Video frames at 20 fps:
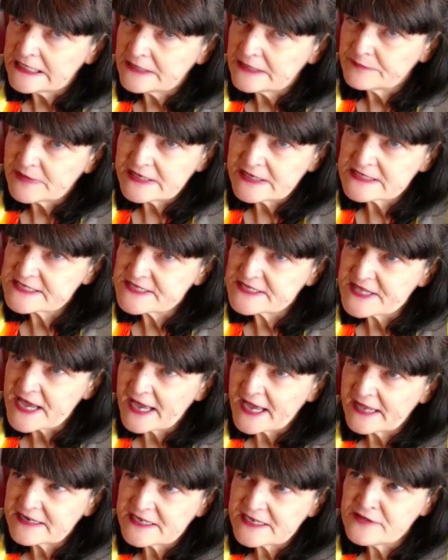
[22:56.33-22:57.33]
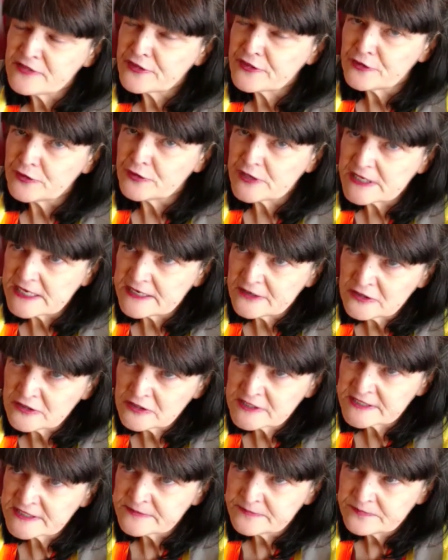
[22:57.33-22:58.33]
is that in 30
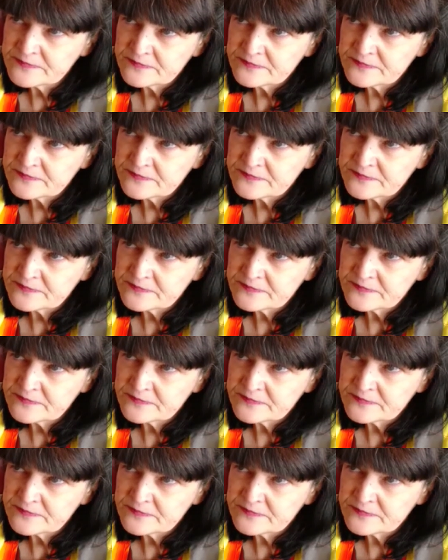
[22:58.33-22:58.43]
years,